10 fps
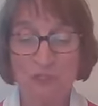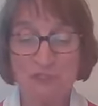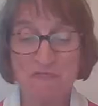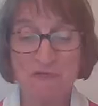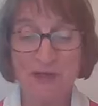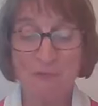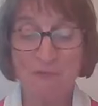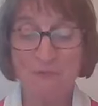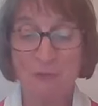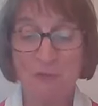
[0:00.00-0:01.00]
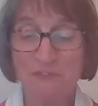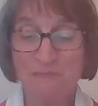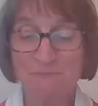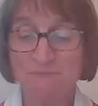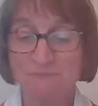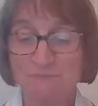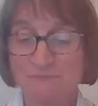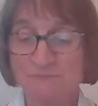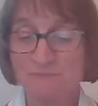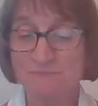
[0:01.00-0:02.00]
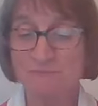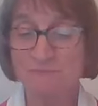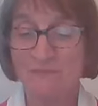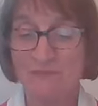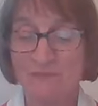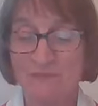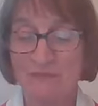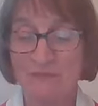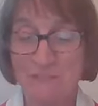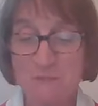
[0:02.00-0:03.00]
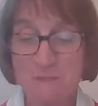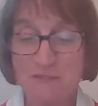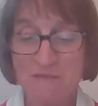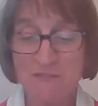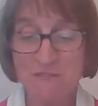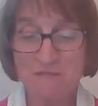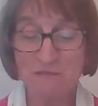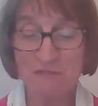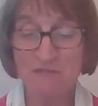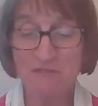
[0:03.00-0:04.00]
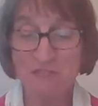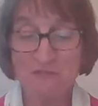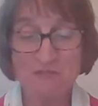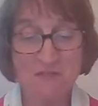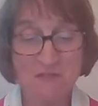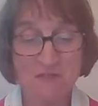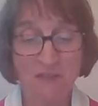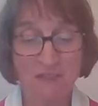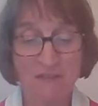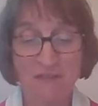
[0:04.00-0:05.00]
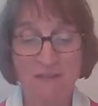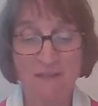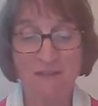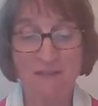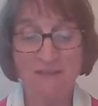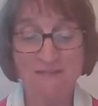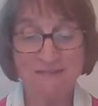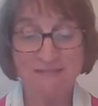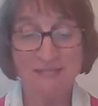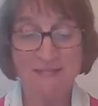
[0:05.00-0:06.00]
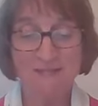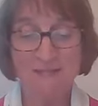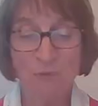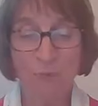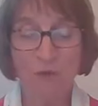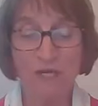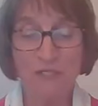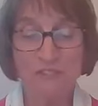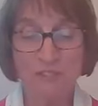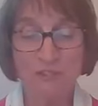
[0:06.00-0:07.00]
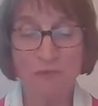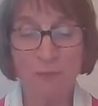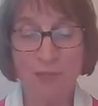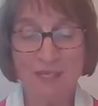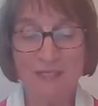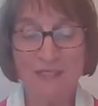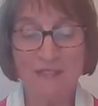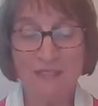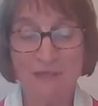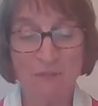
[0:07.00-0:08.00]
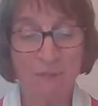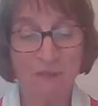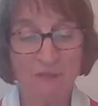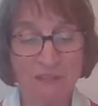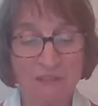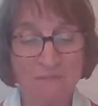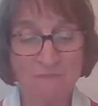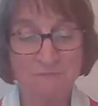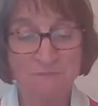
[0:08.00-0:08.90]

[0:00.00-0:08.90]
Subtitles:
watch the flowers blossom, experience forgiveness, and silently watch a crane in the park.